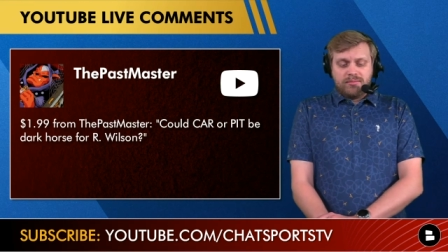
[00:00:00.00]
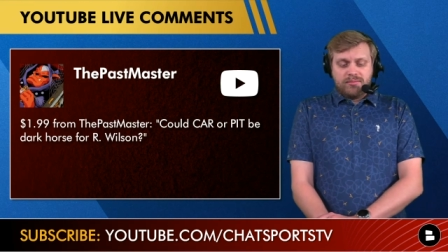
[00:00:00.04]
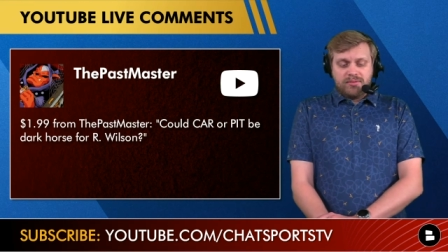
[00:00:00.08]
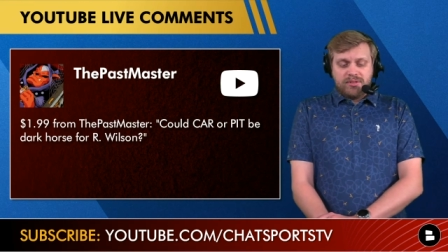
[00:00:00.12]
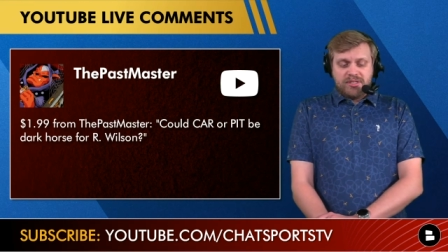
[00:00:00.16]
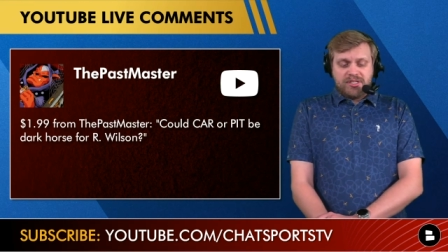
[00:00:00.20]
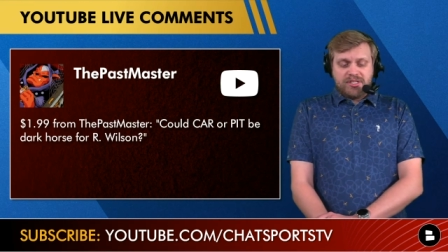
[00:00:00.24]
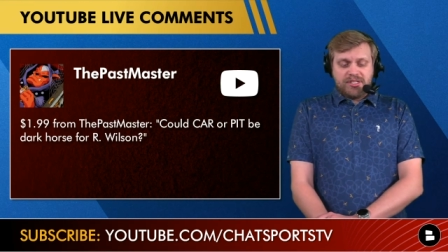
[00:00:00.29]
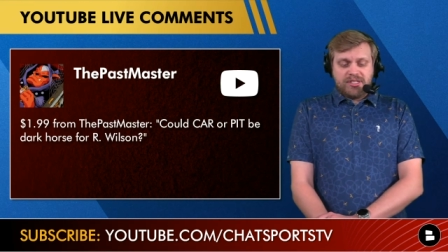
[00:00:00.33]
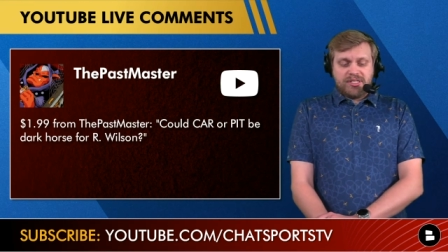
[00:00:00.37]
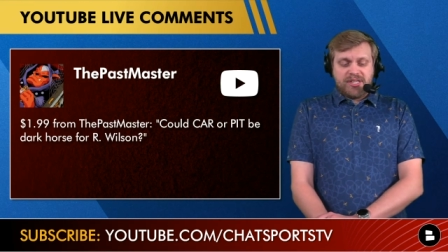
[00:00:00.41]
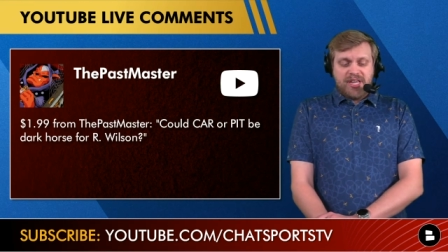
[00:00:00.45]

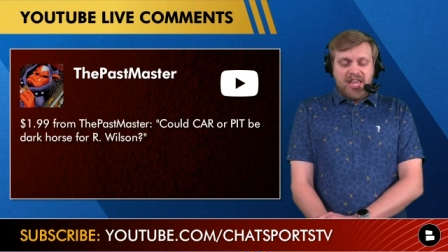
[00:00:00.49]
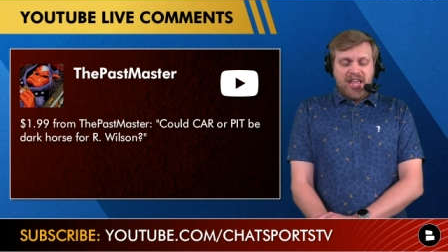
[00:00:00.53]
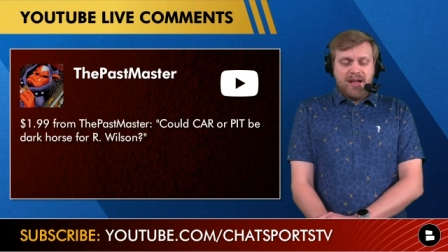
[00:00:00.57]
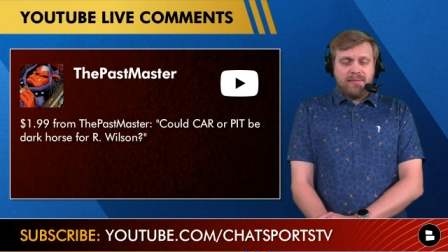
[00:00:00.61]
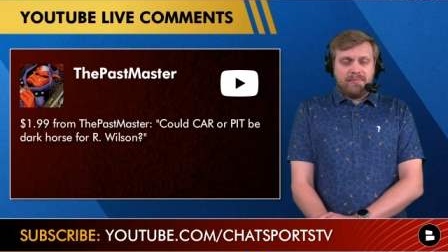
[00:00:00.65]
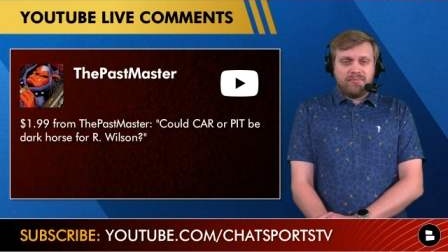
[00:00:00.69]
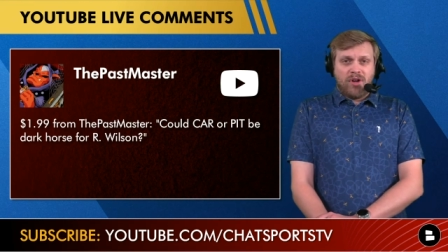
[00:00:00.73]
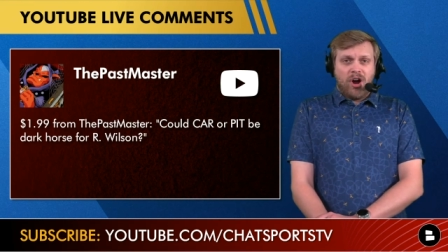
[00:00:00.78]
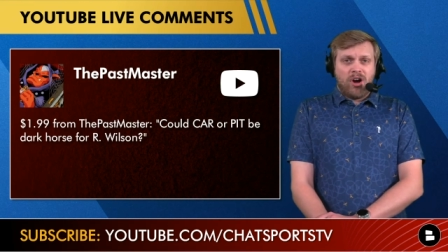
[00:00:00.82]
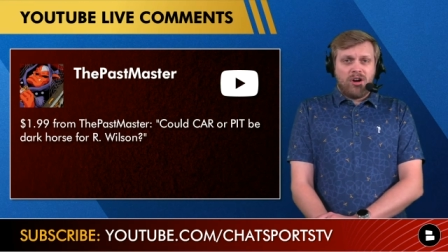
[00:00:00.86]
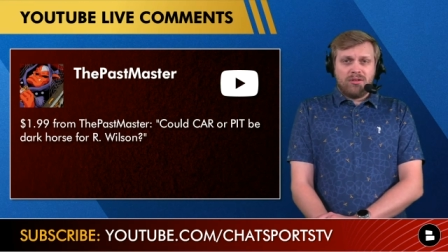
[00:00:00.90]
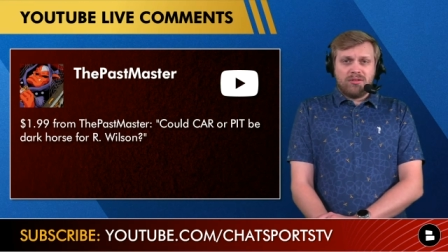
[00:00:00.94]
Sam
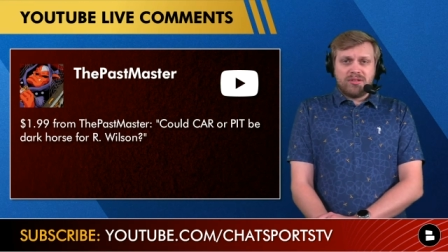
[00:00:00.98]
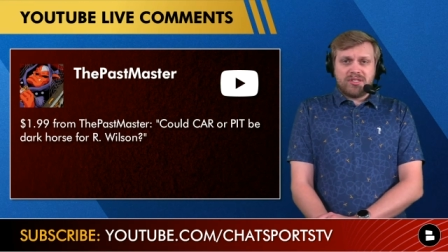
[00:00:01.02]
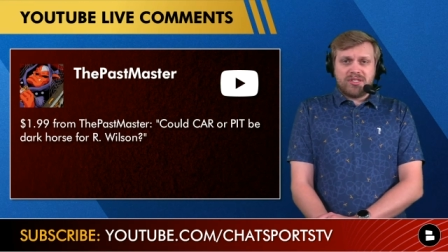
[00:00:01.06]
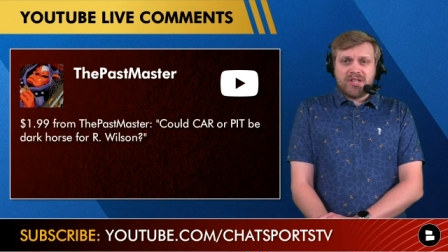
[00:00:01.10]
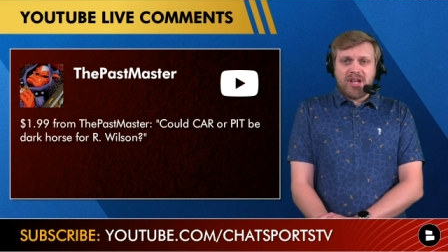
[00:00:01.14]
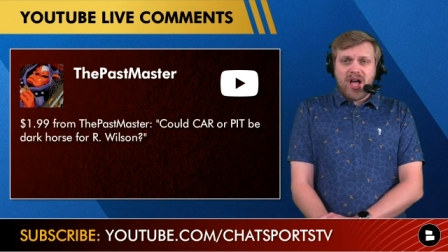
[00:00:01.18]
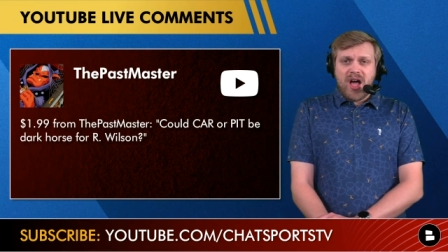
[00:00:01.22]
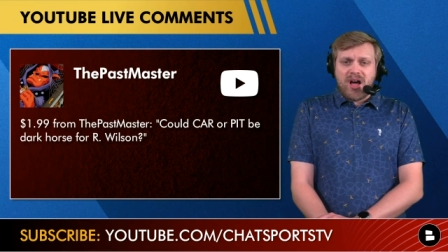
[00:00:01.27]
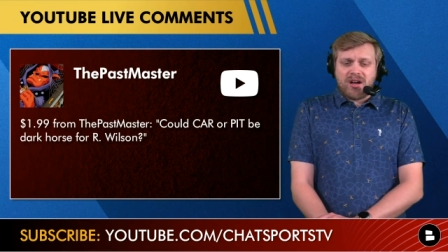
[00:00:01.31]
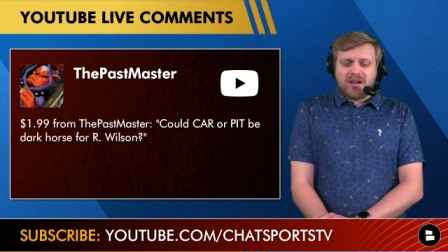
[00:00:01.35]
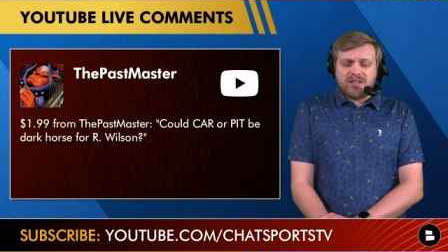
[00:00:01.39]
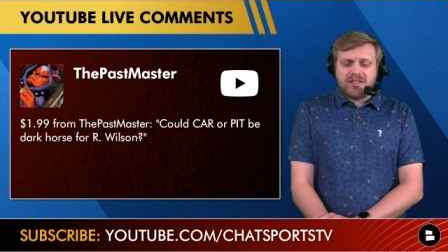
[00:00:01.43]
Darnold
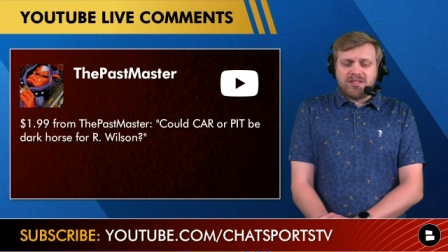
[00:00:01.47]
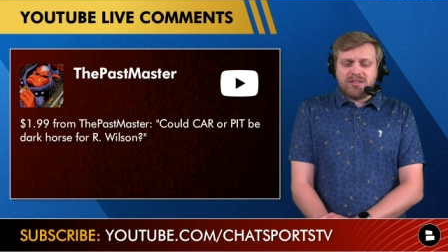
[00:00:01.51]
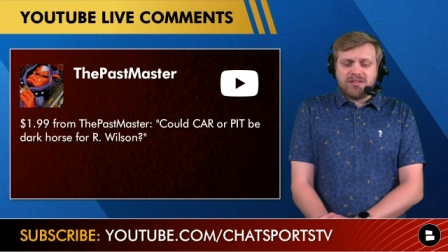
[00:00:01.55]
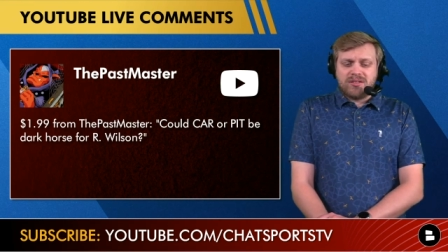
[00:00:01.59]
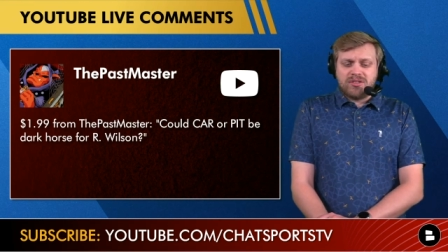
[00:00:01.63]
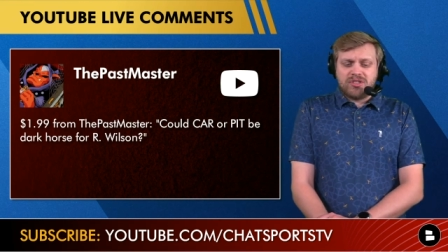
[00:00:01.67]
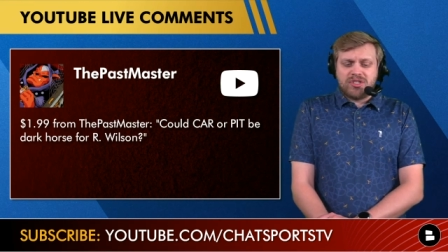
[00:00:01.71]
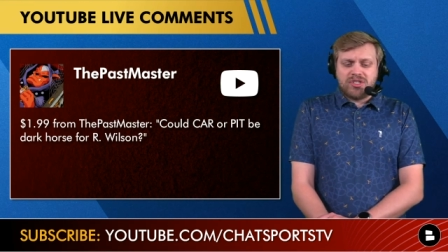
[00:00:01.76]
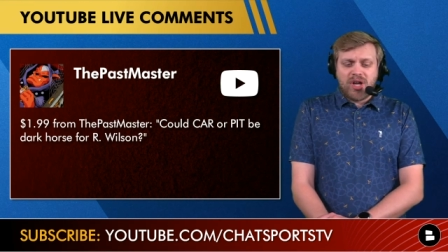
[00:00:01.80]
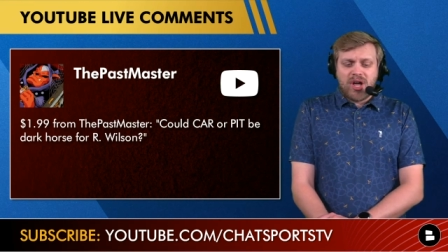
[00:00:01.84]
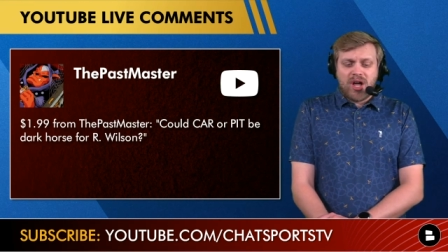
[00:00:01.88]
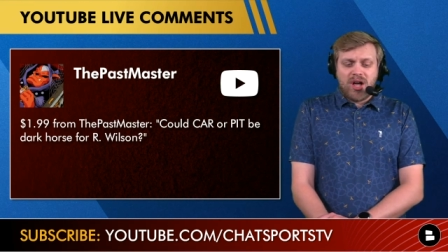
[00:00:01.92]
sucks.
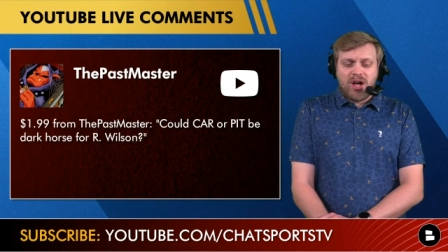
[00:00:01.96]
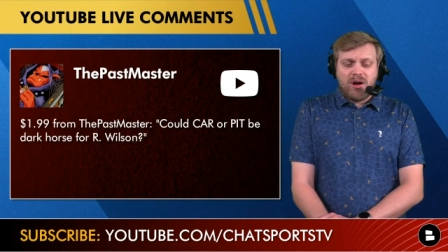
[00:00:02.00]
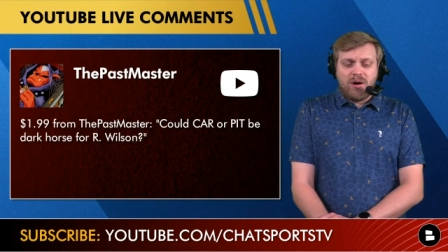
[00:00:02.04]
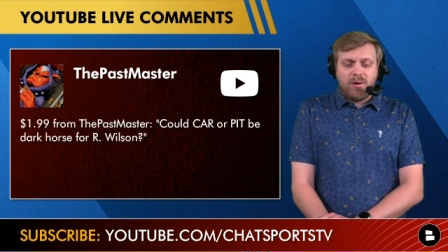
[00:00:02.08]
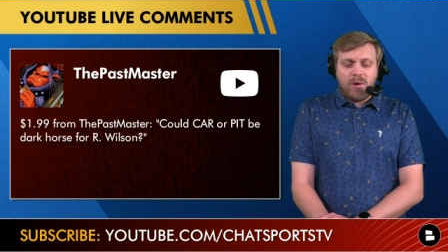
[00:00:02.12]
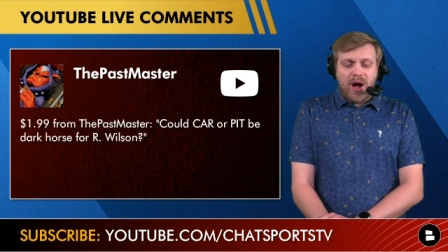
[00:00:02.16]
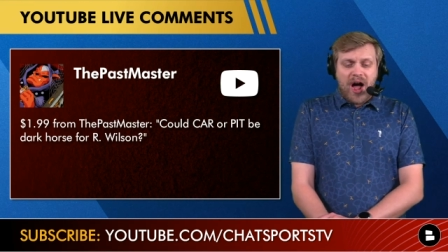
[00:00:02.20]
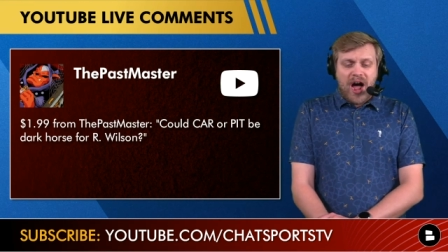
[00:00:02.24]
So